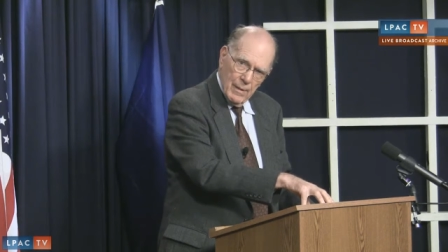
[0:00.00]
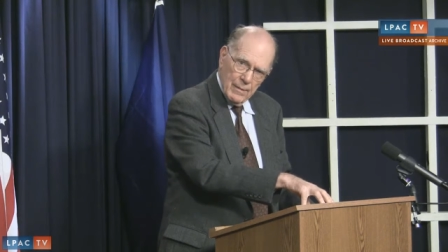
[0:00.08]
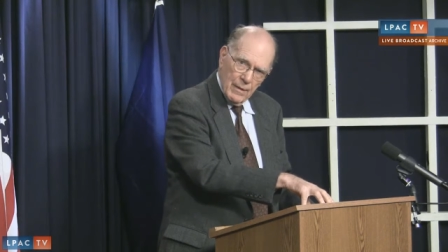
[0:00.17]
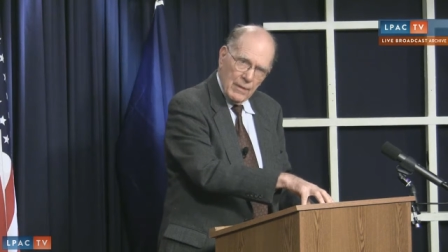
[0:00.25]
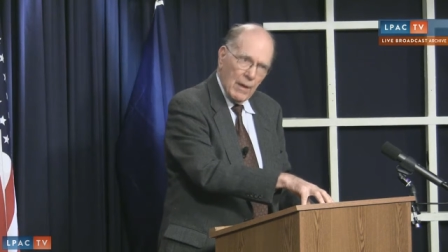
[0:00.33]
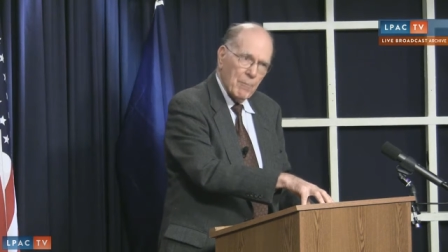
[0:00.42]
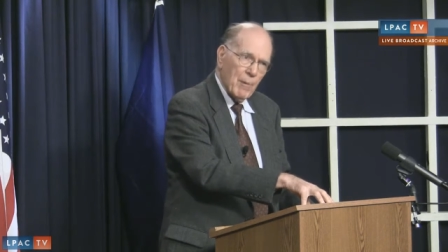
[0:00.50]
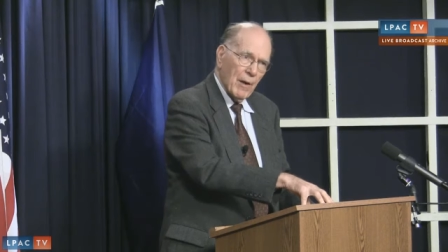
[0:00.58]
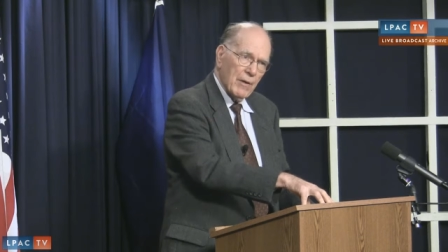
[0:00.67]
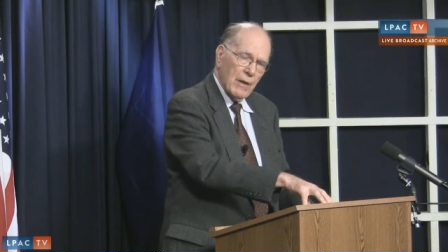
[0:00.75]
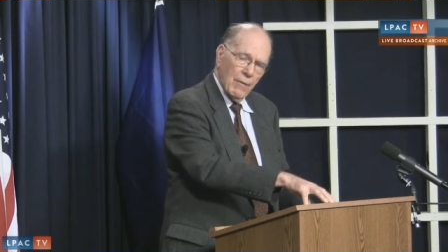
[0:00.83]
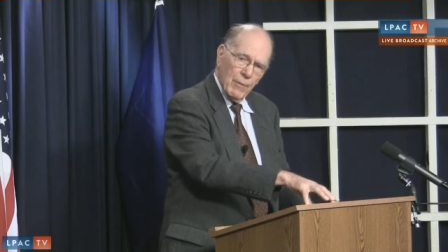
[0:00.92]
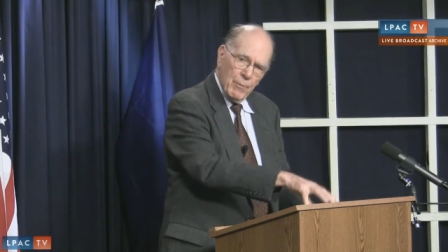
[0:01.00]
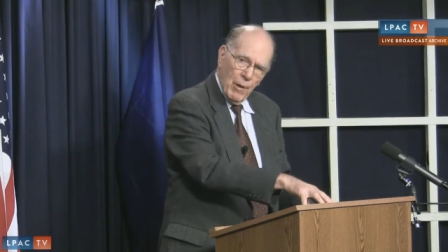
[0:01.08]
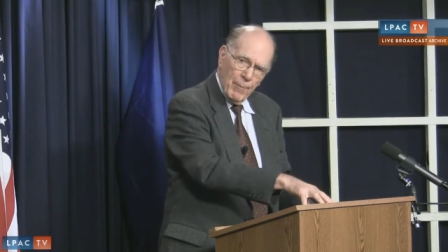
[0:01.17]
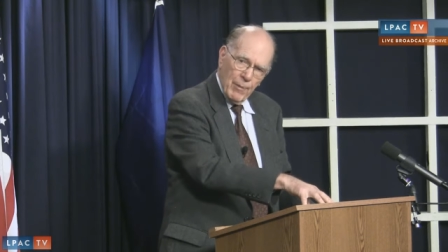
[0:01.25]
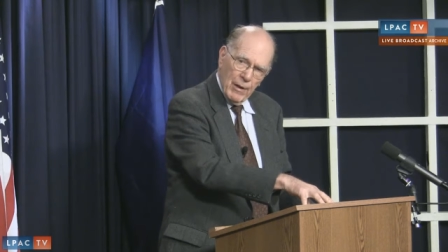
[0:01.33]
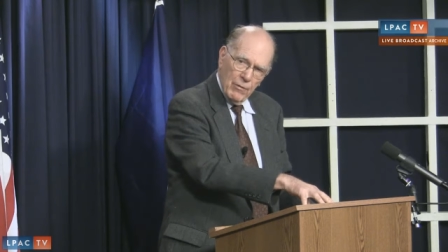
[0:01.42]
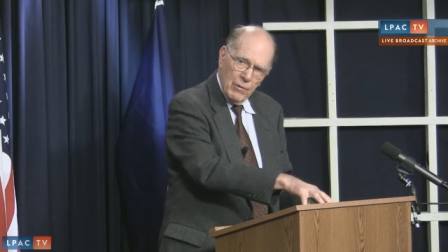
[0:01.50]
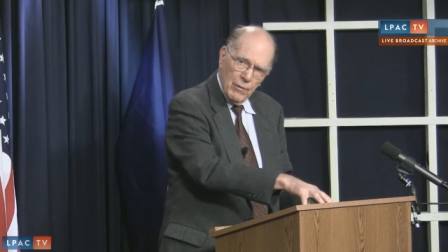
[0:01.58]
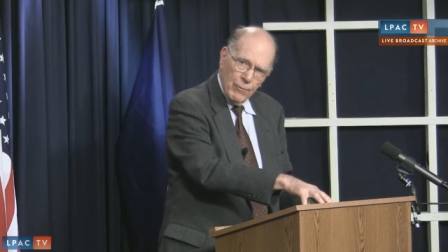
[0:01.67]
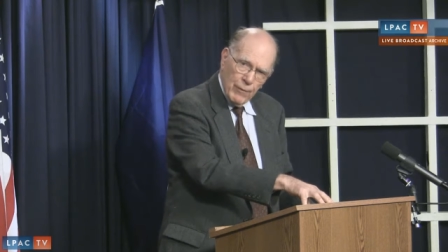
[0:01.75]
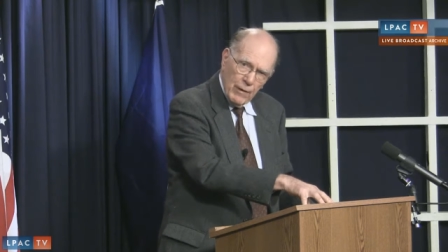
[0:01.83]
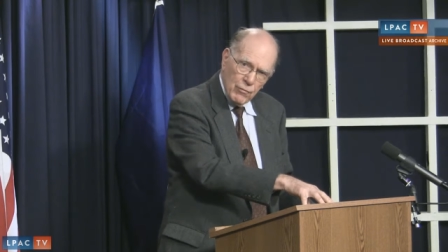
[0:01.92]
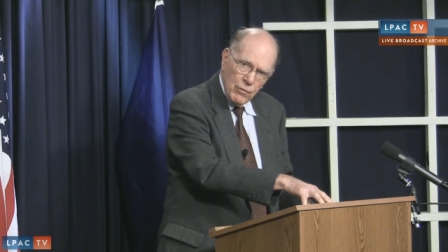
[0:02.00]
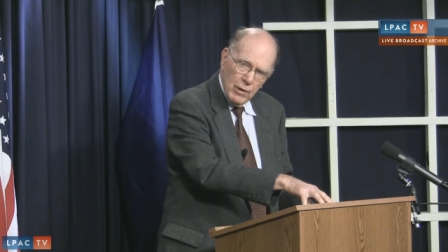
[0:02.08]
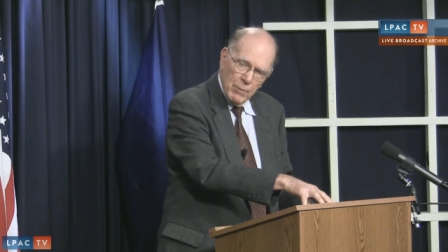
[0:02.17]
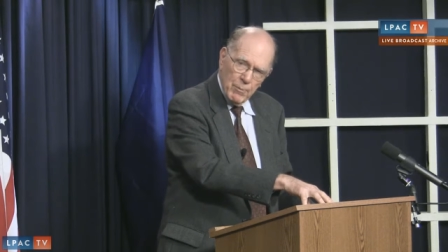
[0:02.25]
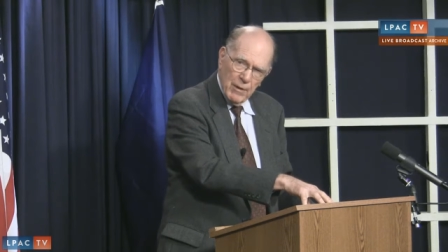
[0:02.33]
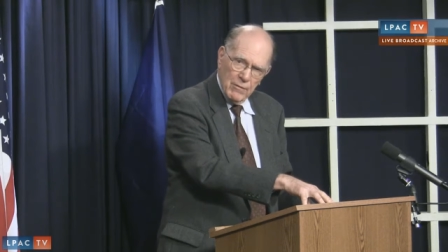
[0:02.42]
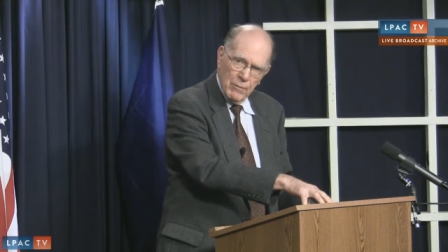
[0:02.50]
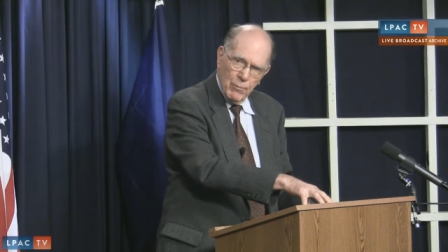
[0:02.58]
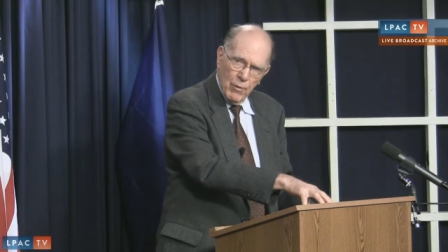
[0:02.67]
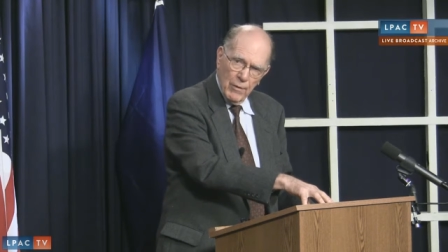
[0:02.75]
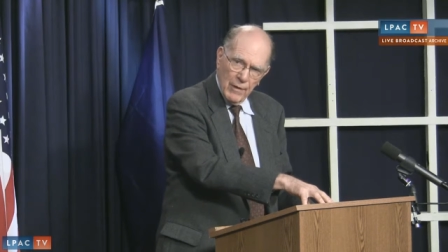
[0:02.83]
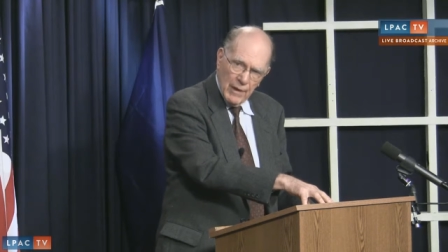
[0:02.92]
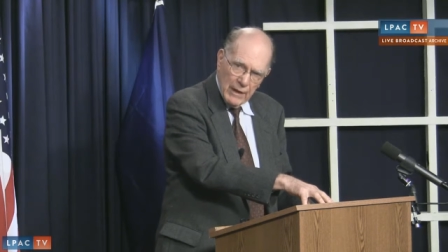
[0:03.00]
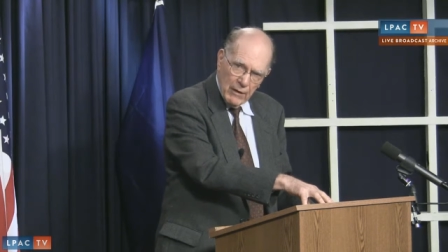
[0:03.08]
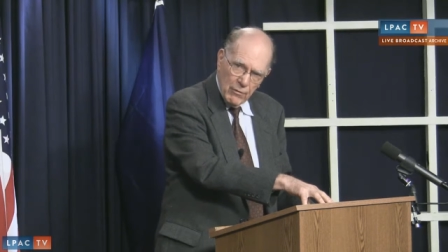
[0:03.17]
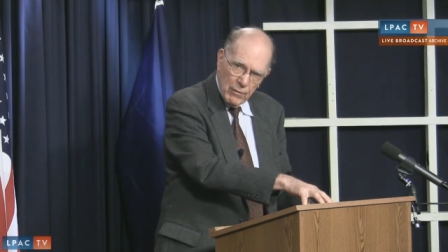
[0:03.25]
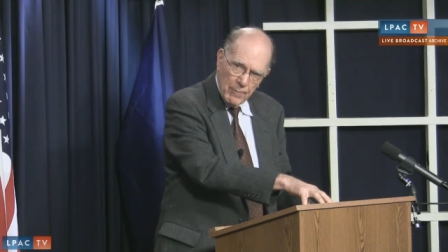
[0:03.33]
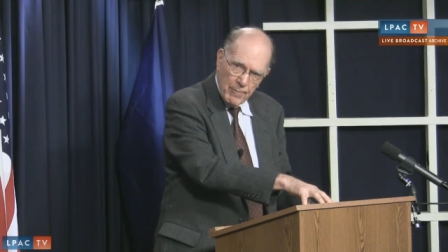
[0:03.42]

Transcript: That the ability of the population to function depends upon leadership,